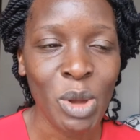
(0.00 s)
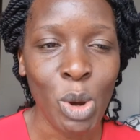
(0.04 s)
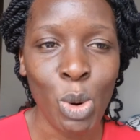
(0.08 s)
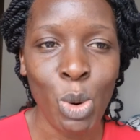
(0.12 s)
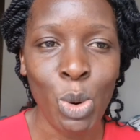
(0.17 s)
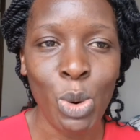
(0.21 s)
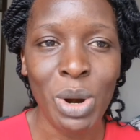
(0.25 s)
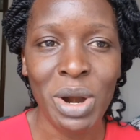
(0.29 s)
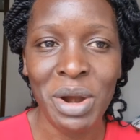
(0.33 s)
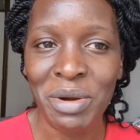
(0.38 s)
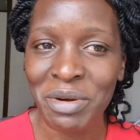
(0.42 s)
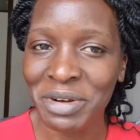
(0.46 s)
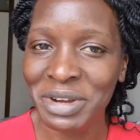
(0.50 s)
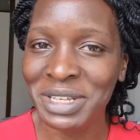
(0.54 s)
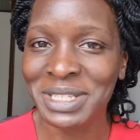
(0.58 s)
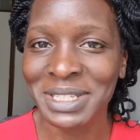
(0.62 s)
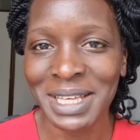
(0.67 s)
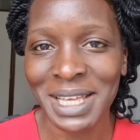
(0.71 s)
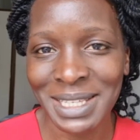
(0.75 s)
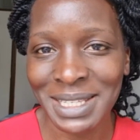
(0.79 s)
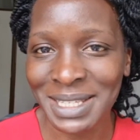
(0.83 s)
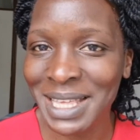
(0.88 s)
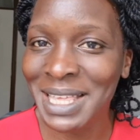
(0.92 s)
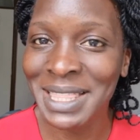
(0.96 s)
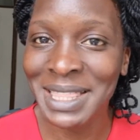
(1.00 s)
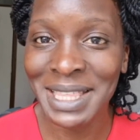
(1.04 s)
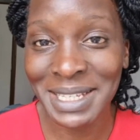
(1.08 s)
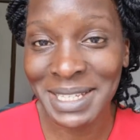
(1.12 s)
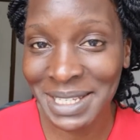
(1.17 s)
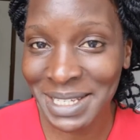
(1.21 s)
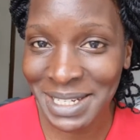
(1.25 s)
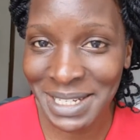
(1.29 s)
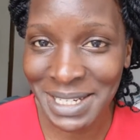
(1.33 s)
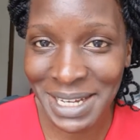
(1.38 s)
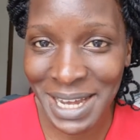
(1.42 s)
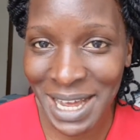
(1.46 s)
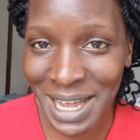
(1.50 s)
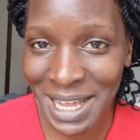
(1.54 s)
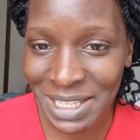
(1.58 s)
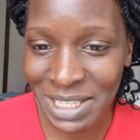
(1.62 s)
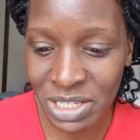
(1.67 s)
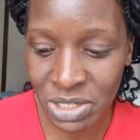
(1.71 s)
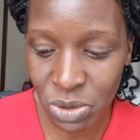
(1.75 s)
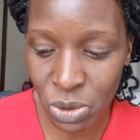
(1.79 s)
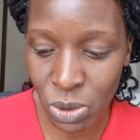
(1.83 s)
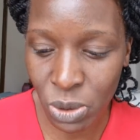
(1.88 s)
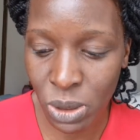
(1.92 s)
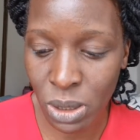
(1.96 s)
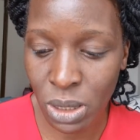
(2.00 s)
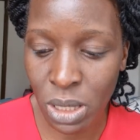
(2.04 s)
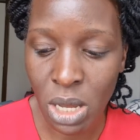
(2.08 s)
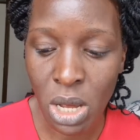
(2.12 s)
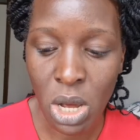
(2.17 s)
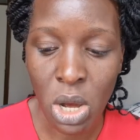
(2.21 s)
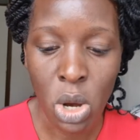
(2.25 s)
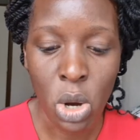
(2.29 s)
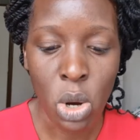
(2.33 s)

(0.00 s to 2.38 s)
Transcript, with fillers: or Christians in the city council,